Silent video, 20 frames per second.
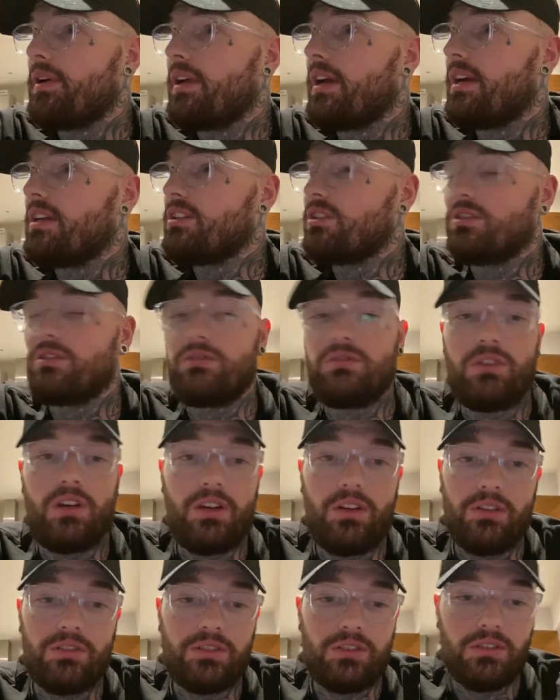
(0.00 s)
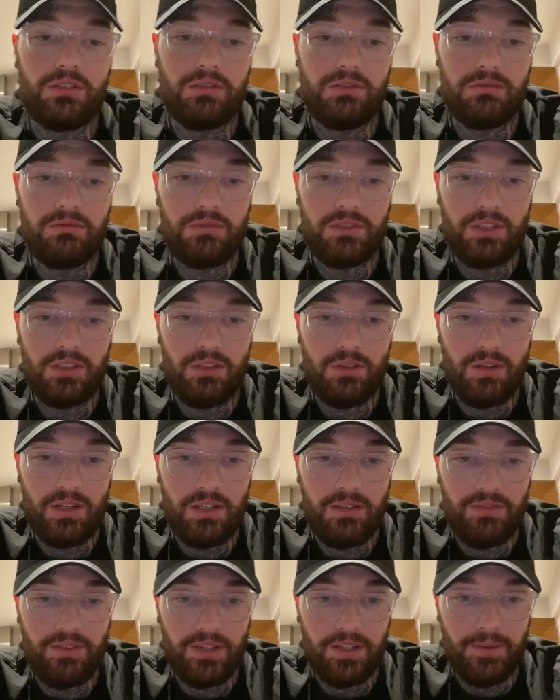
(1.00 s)
just try not to do
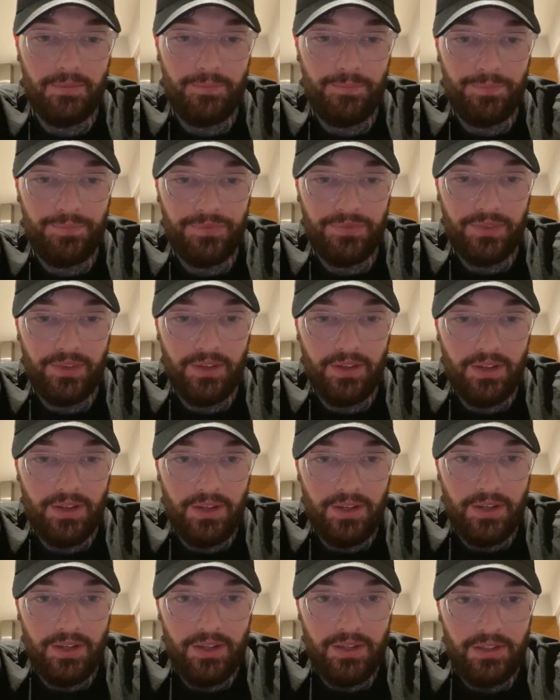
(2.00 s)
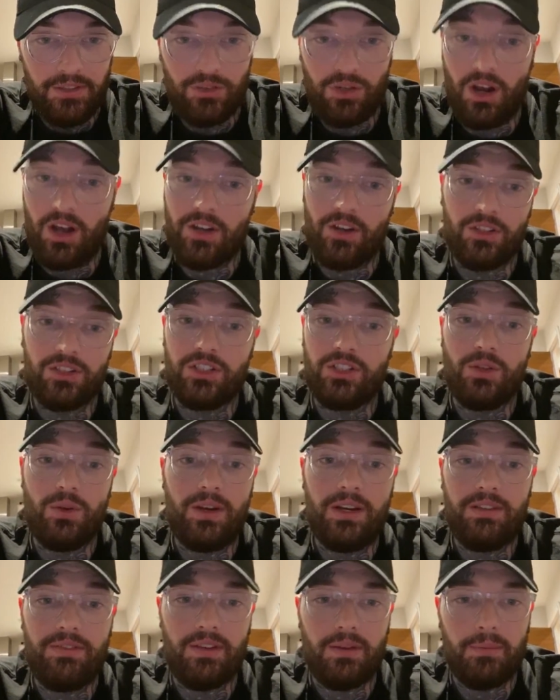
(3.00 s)
anything. Try not to do
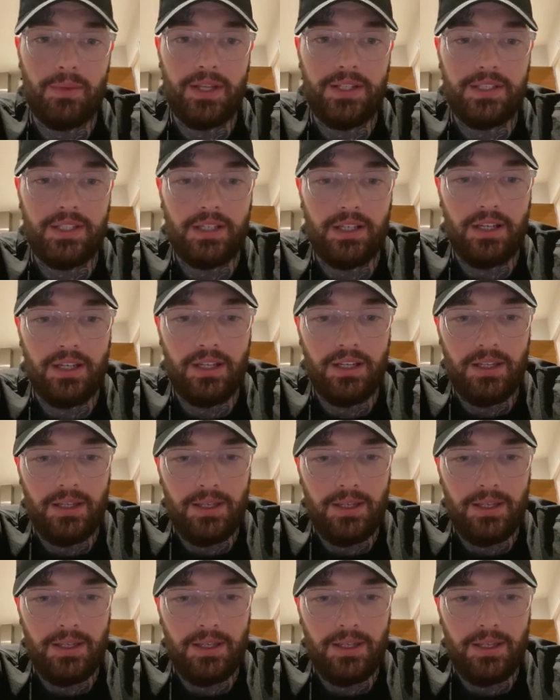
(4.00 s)
anything, basically.